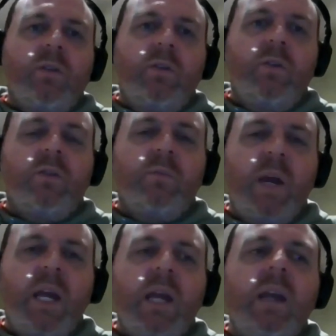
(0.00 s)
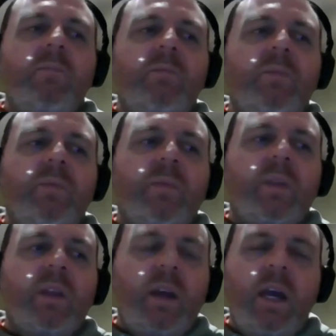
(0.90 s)
Look, to me,
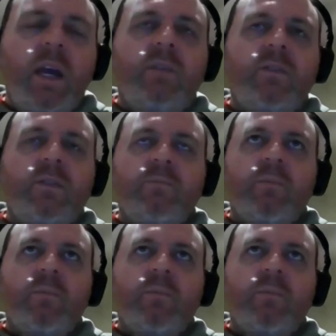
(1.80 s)
it's